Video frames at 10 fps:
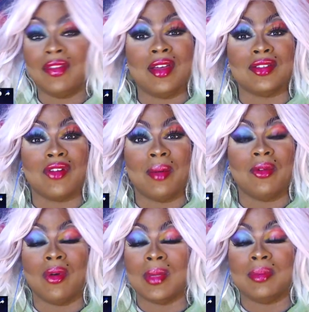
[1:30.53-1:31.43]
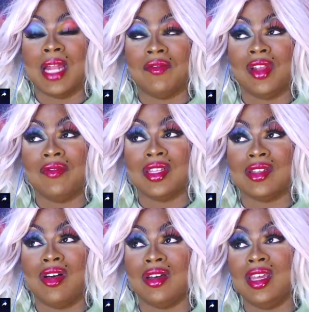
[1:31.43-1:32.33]
that was a great performance. But I've loved the
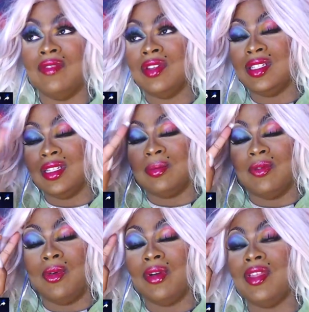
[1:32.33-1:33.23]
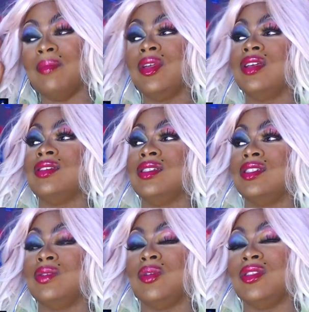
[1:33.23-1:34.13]
song even since before then because it's
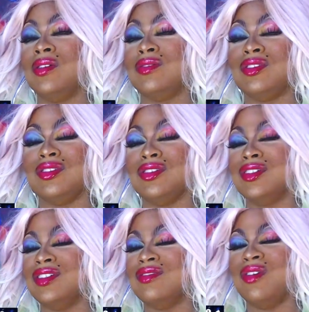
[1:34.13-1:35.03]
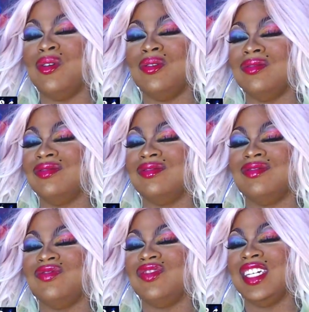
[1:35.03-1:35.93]
just one of those good
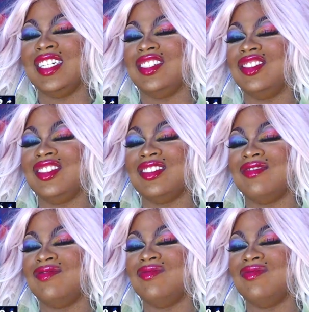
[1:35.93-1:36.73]
old-fashioned just...